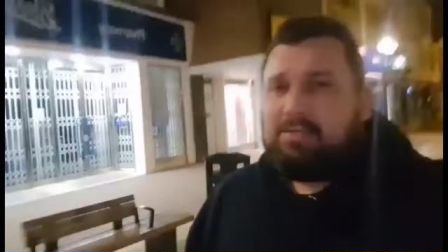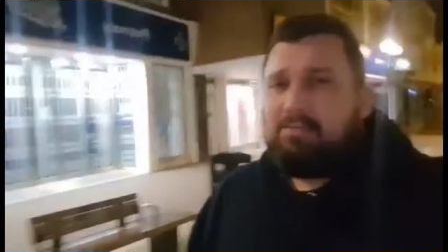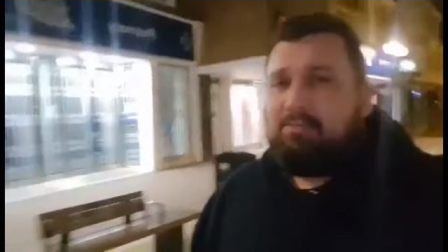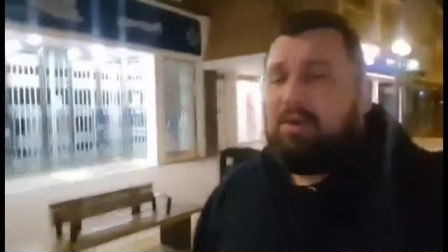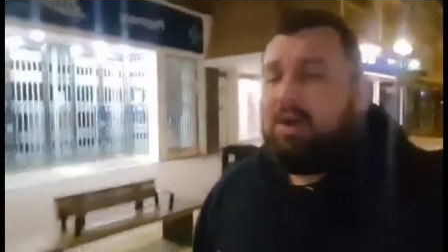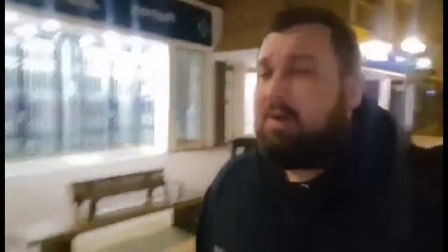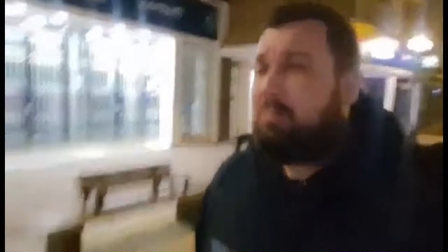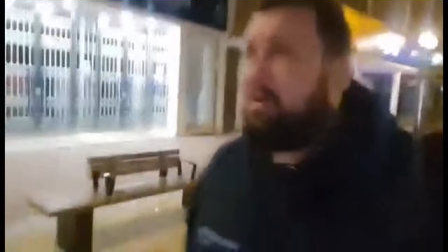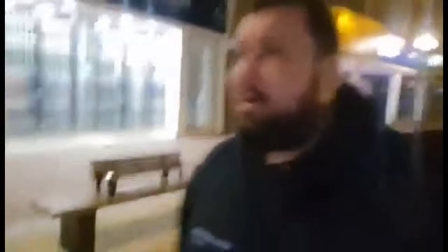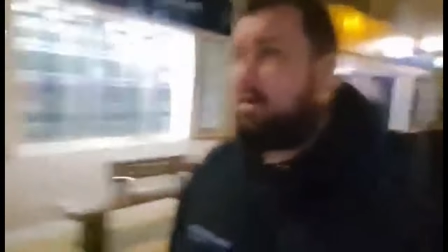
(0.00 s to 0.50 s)

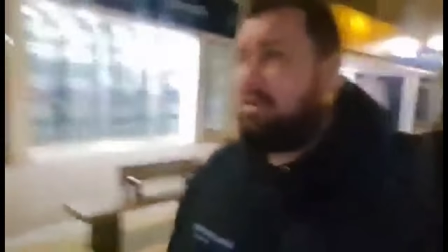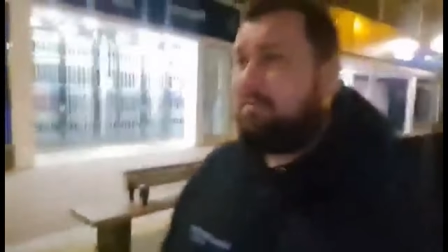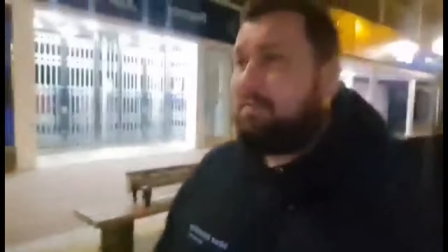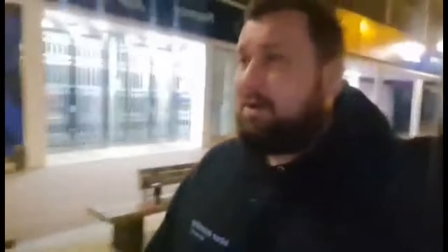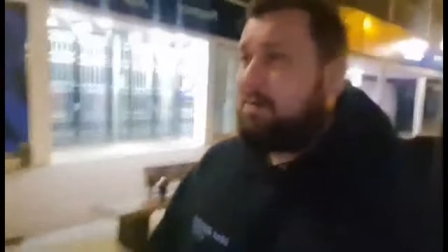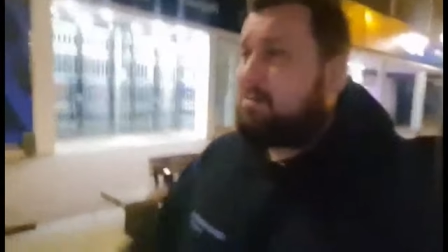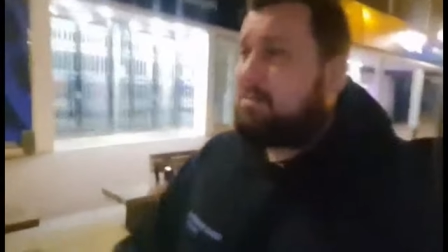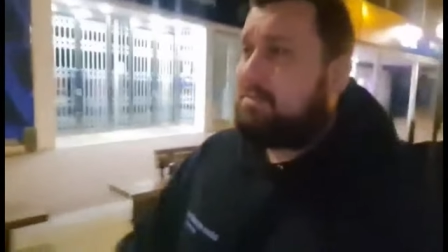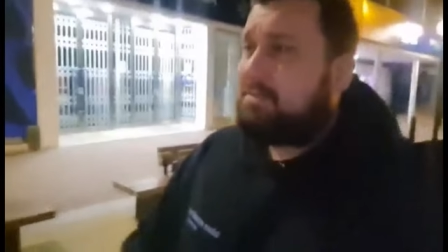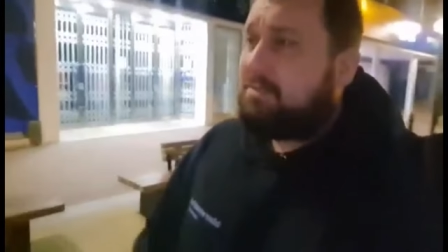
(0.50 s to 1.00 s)
Right, Market
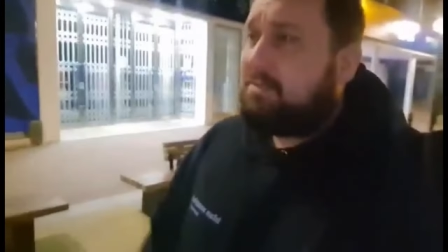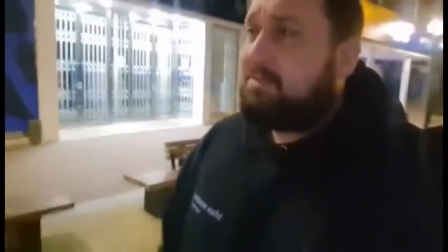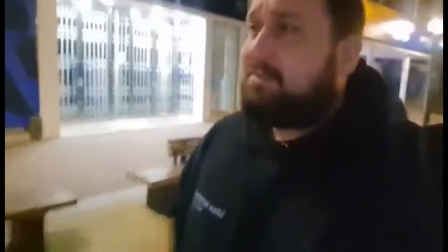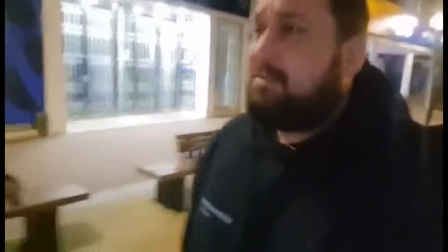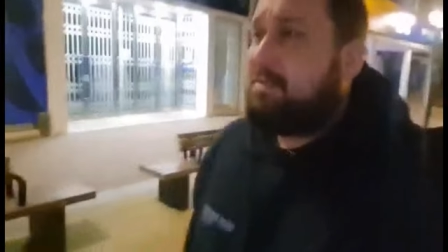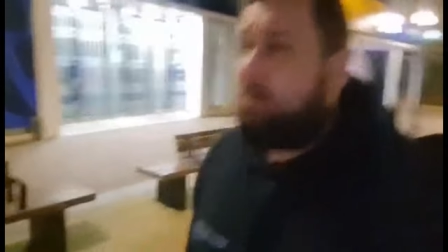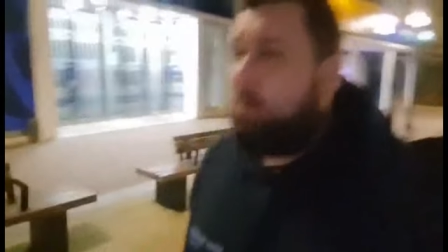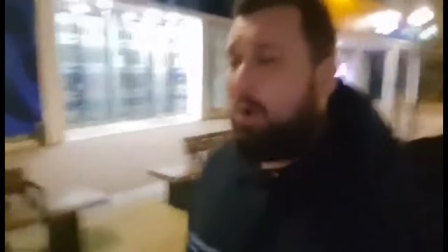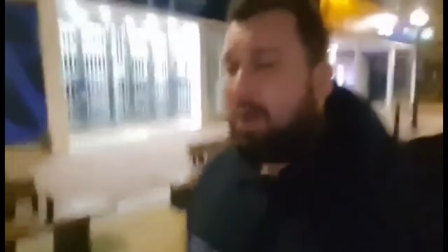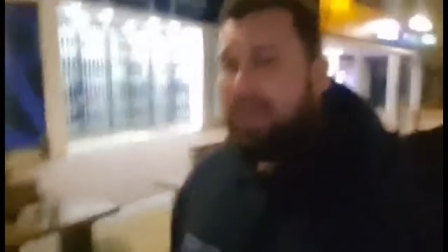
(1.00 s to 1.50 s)
Vaults,
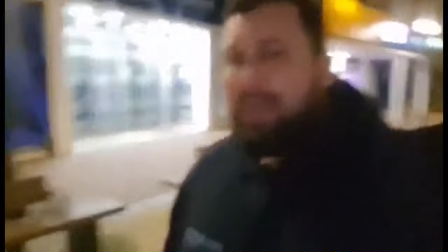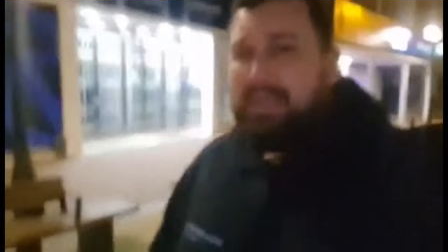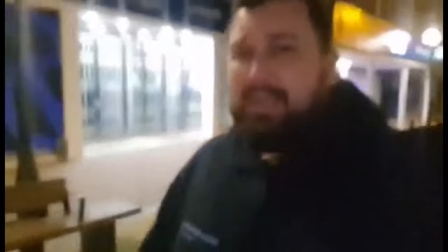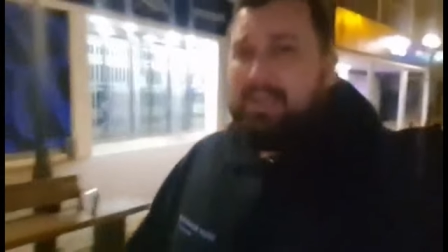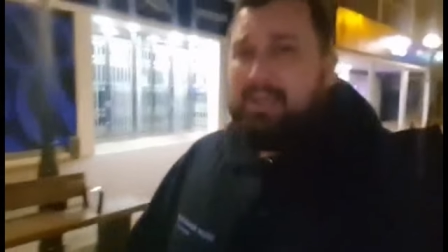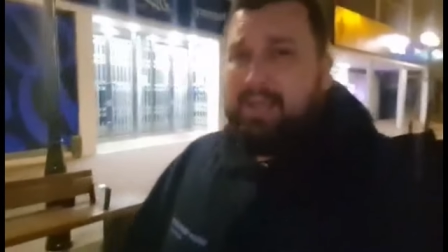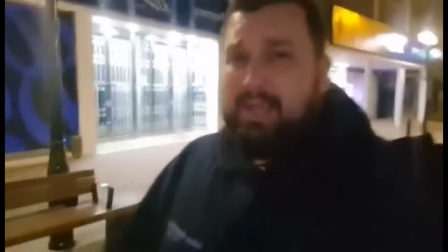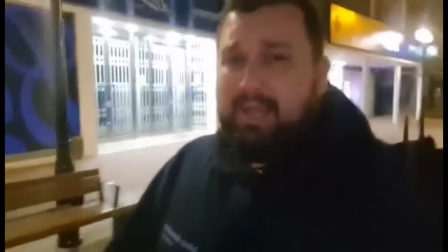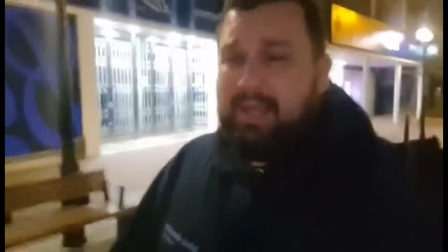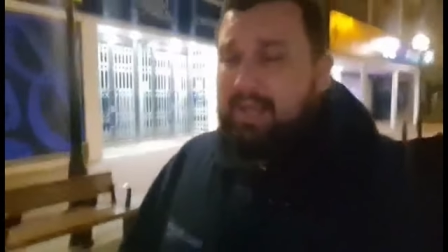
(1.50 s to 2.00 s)
quality.
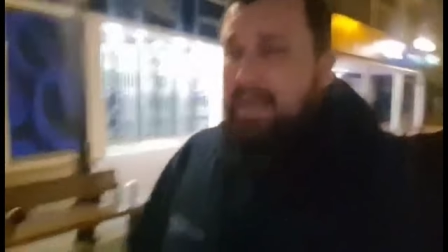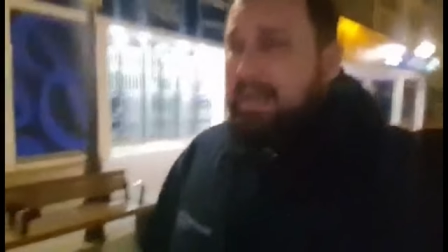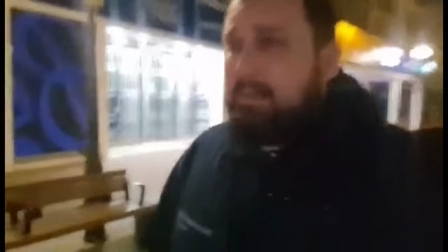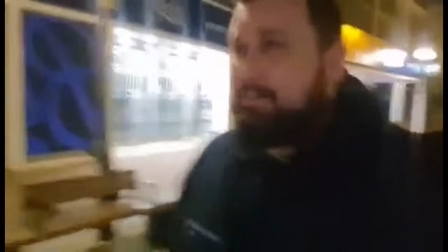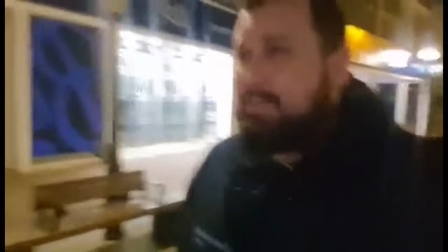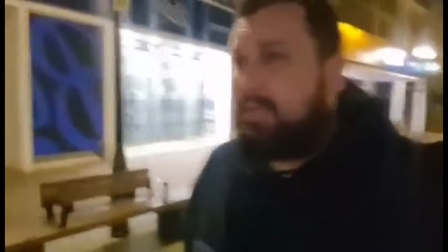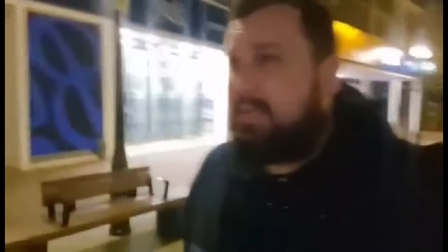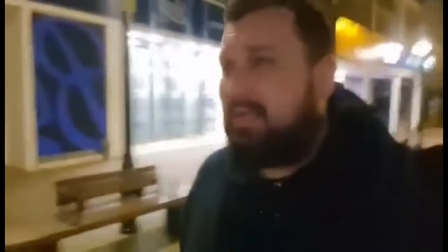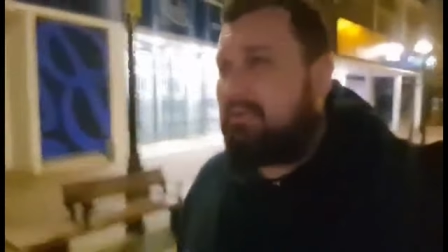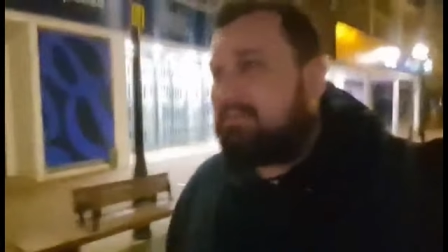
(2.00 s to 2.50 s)
Uh,
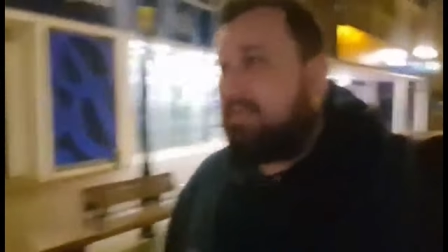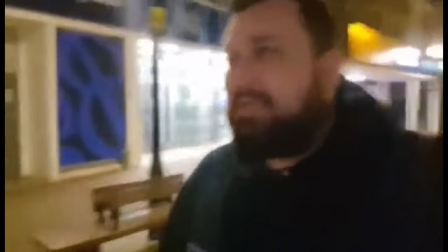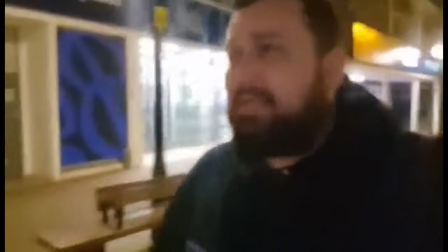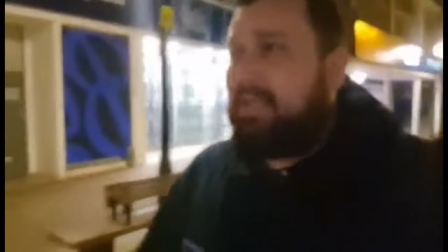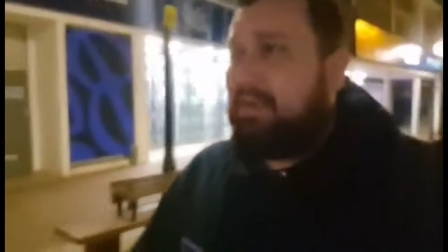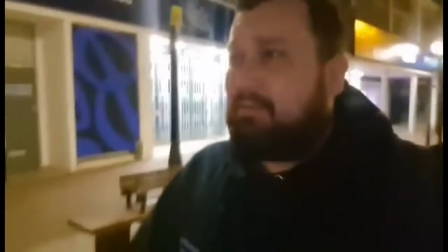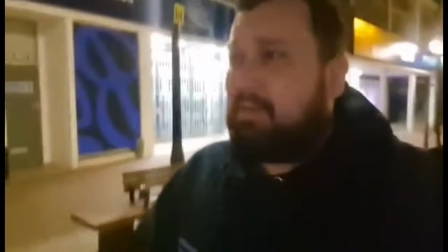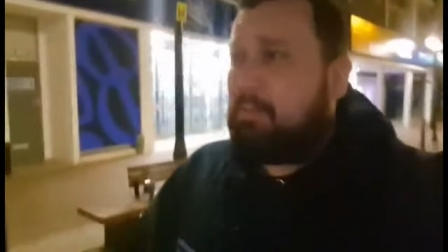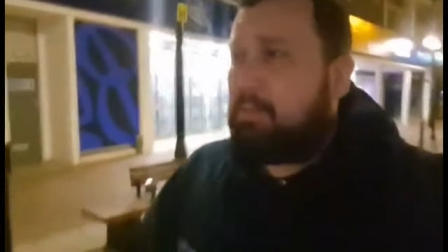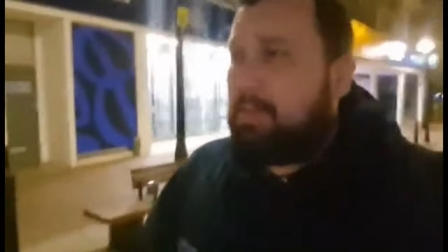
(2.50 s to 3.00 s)
absolutely loved it.
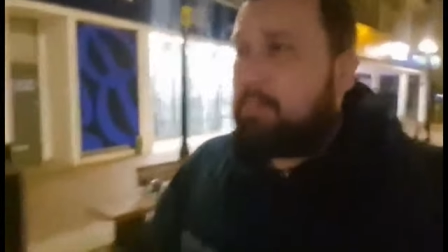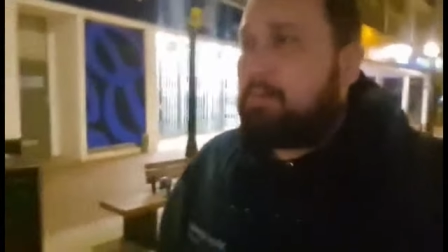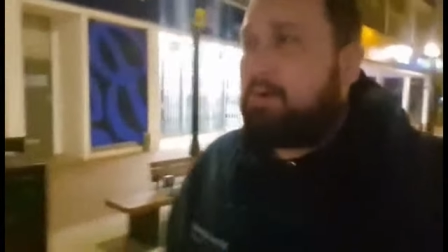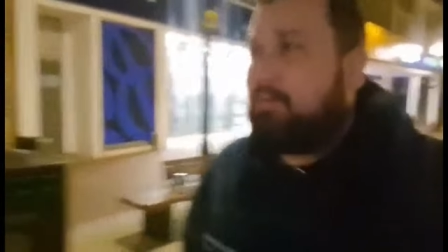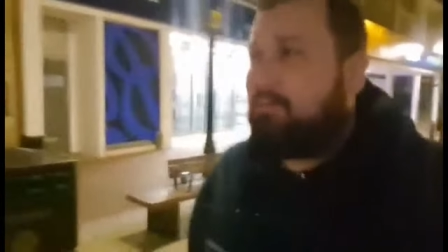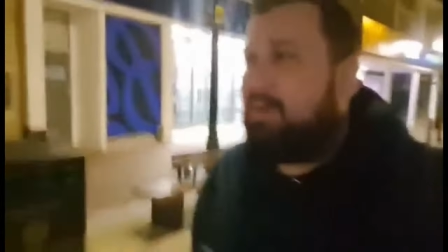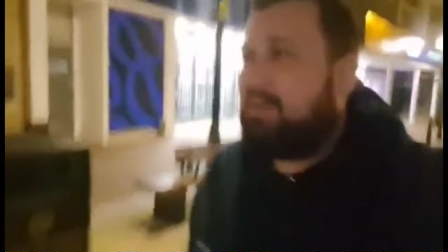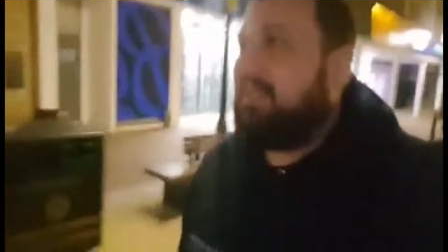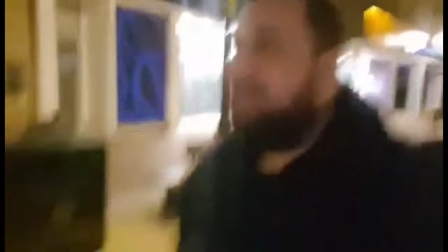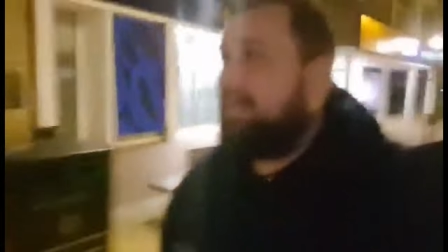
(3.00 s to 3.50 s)
Lovely people
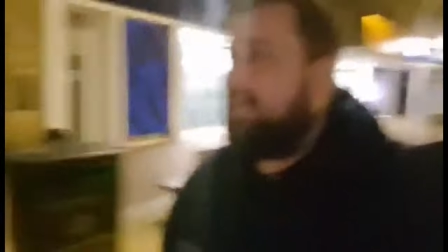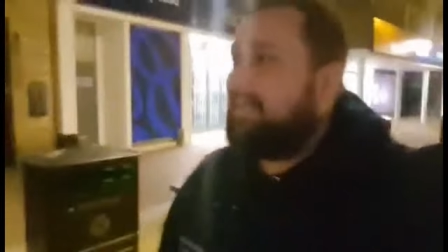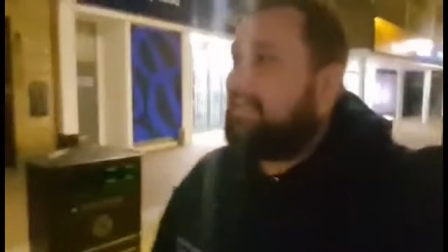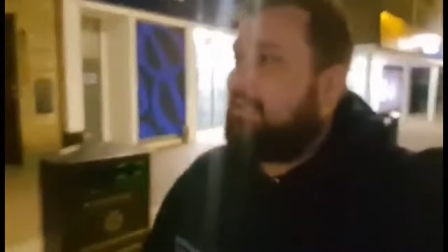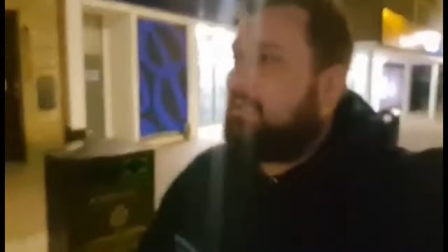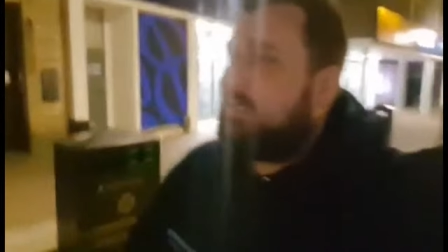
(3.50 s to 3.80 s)
that run there.